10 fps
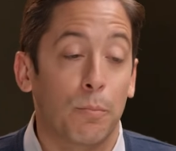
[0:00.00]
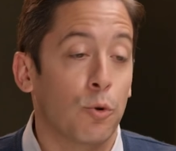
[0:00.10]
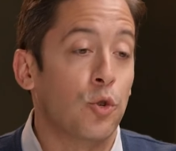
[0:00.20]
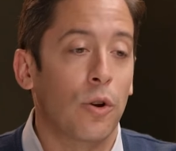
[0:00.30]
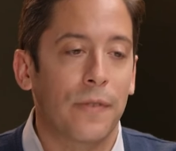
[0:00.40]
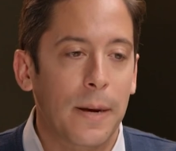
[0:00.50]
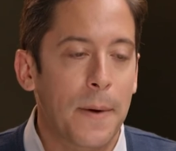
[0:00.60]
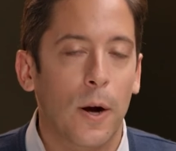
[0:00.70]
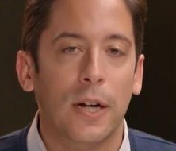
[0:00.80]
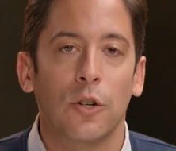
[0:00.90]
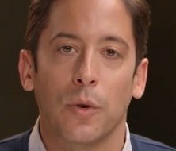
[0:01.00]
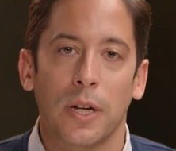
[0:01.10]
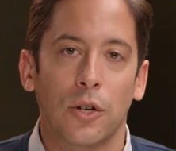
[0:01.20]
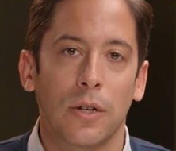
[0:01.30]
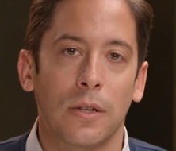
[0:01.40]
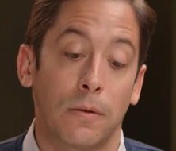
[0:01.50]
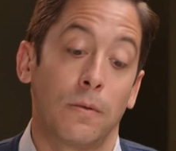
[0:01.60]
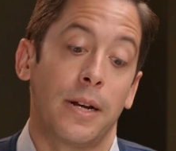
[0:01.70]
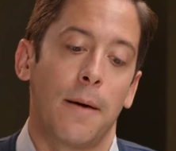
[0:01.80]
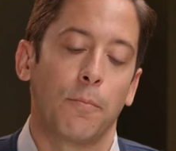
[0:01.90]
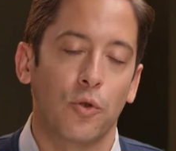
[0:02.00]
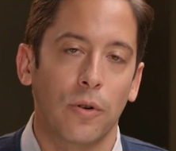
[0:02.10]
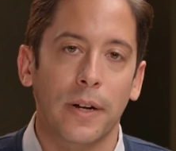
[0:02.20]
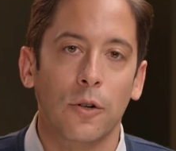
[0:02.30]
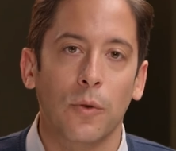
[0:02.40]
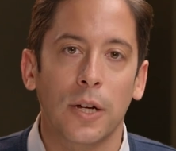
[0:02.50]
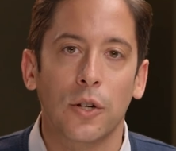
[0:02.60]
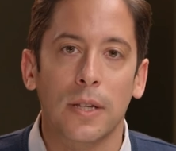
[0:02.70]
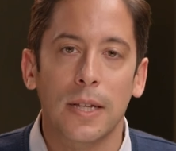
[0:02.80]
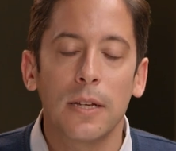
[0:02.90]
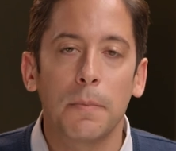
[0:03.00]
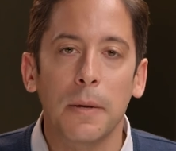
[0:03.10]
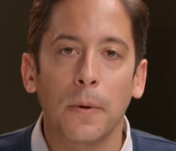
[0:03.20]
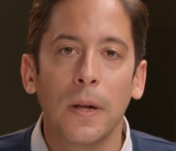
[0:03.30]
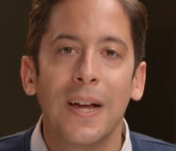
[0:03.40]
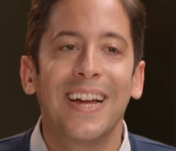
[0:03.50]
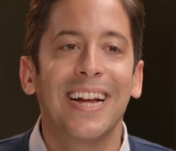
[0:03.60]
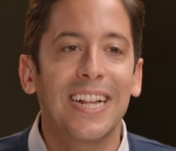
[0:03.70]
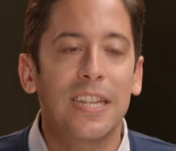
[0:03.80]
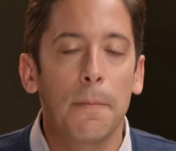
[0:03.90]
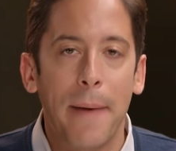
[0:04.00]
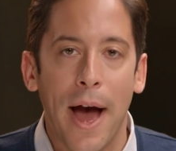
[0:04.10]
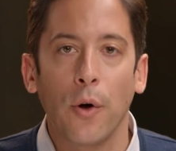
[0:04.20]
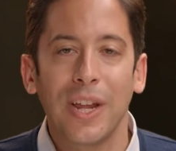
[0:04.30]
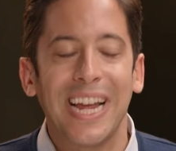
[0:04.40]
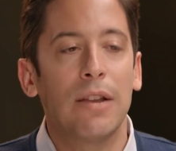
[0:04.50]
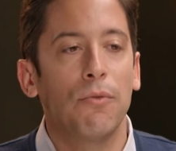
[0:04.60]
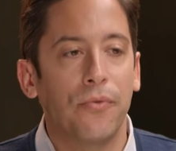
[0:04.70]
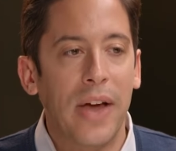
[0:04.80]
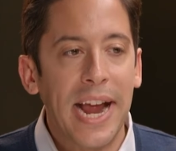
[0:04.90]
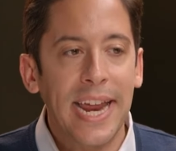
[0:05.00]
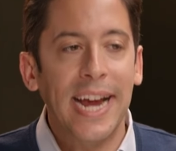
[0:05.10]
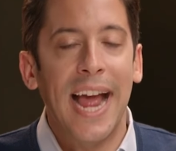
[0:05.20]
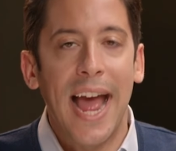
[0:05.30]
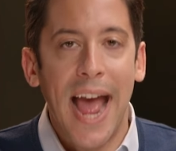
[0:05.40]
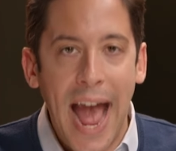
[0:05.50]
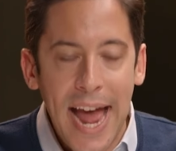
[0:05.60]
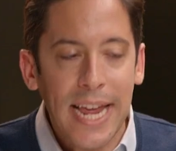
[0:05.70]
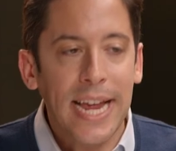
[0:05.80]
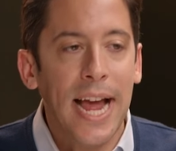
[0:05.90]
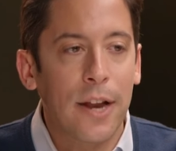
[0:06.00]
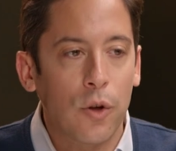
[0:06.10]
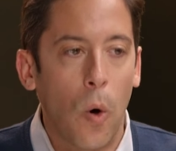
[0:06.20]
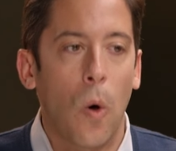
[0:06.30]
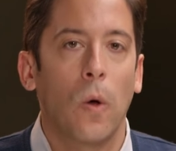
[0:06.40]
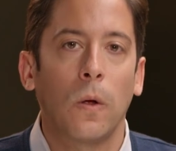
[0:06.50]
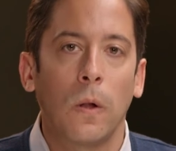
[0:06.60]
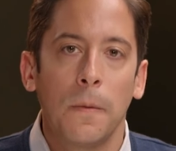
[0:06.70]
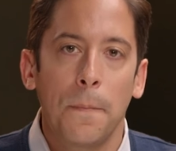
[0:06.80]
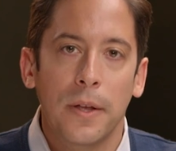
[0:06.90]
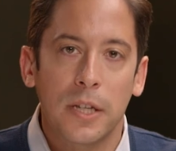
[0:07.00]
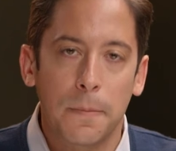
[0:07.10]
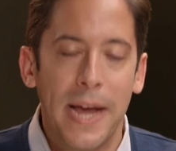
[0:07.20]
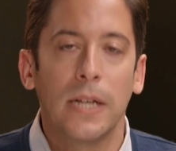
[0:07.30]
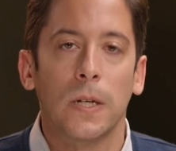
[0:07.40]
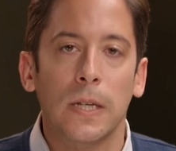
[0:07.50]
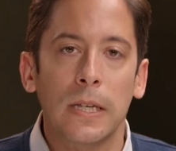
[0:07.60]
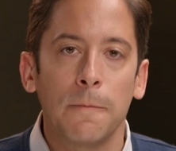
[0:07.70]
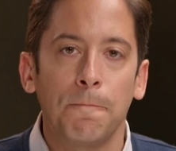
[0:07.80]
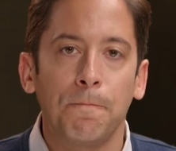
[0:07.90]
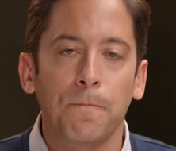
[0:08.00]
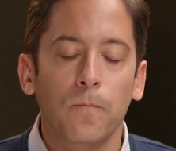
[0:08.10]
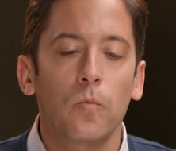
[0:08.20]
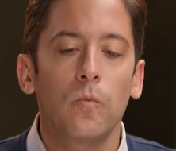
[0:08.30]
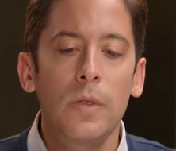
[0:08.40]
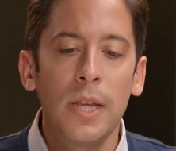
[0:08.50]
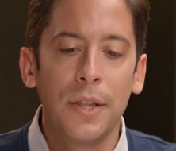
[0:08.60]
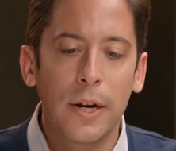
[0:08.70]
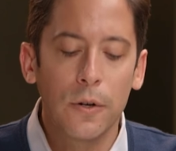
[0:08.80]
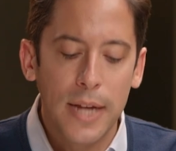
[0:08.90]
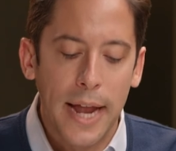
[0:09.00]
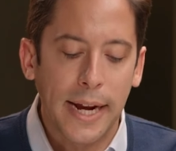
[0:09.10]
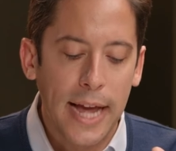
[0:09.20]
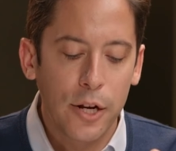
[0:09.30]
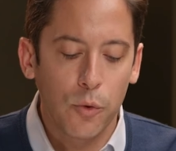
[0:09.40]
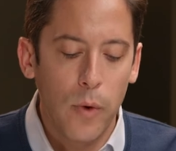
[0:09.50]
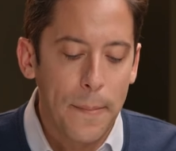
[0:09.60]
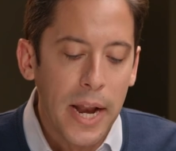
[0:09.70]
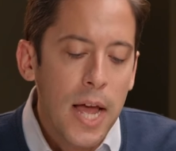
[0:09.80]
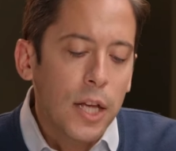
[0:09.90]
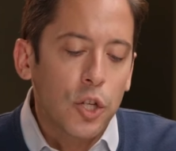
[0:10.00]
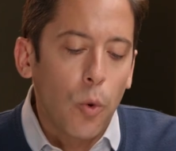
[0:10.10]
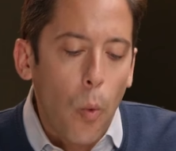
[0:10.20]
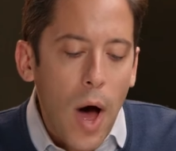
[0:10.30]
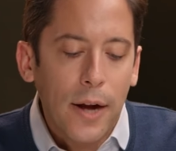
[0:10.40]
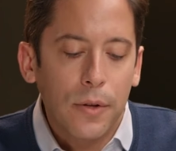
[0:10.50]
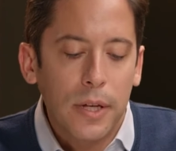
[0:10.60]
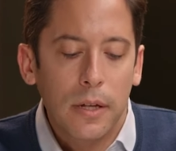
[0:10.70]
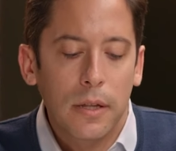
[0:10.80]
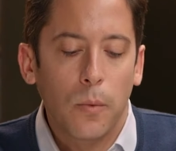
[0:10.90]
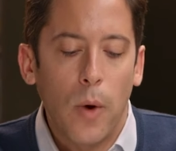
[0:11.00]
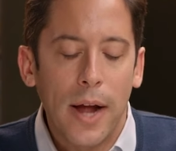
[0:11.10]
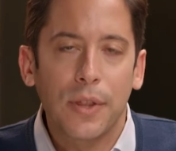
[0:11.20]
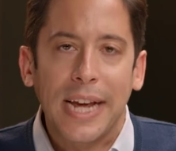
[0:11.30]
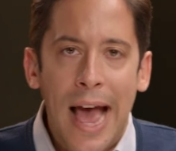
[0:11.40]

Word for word: preserving American traditions, certainly not preserving traditions, these people. It's about invading any and all spaces that are dedicated to women. So why are the why are the